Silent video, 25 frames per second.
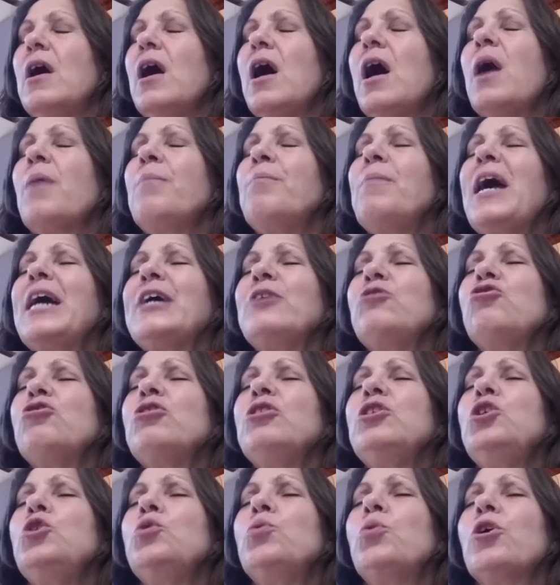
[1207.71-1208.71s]

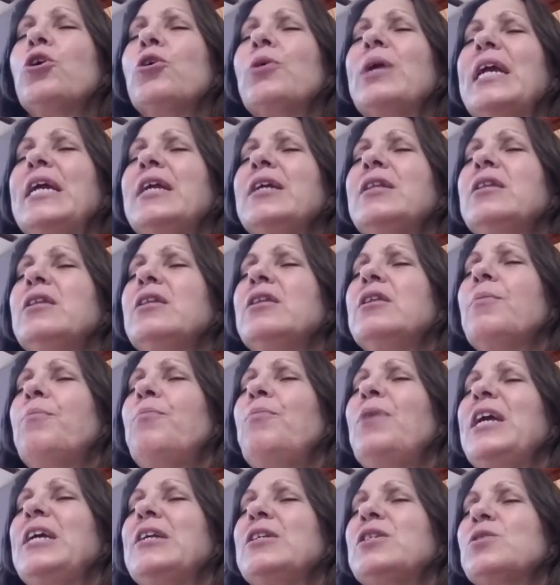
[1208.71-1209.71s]
Imagine you are in the
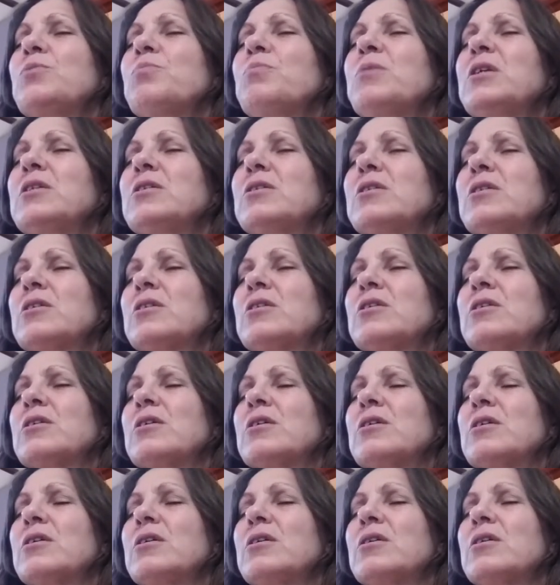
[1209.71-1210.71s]
basement
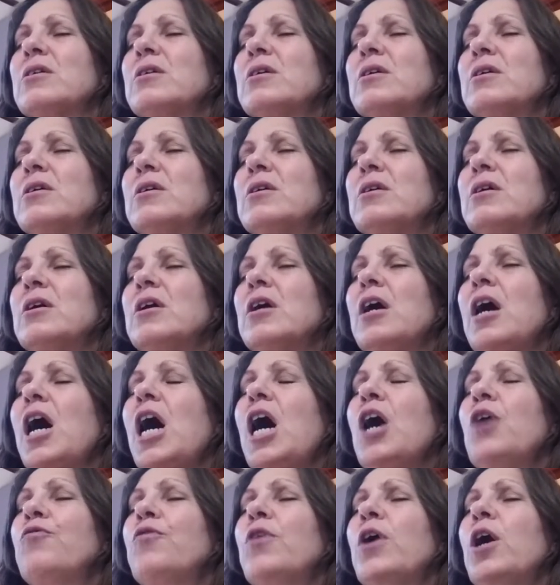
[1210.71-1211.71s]

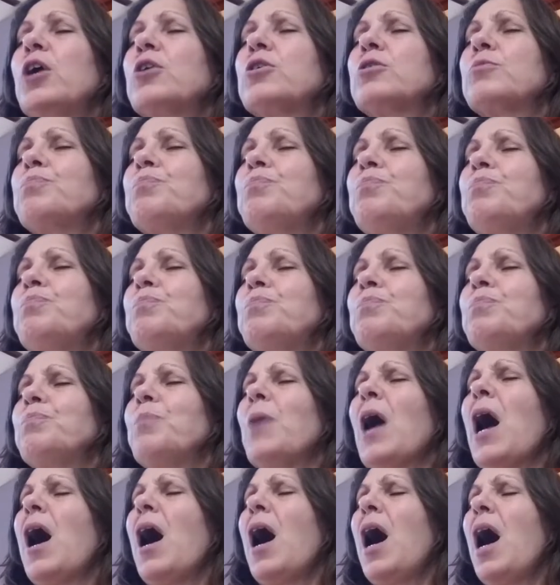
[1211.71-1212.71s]
of a
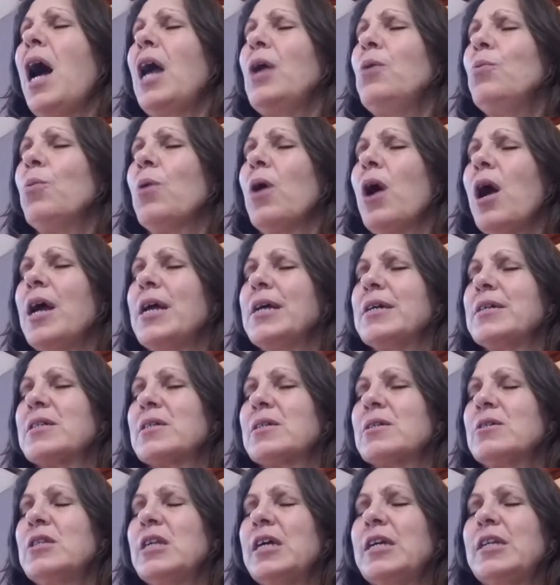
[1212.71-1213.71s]

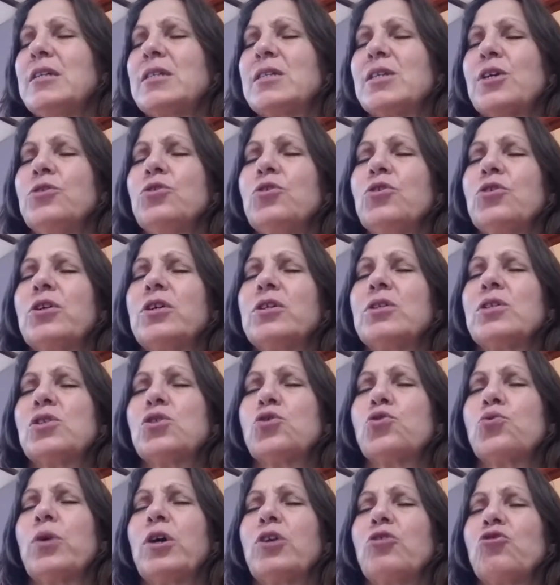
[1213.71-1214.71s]
high-rise that is under
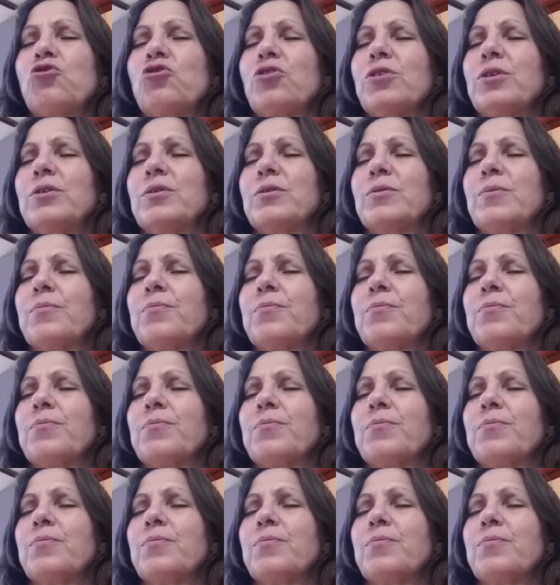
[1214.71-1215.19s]
construction.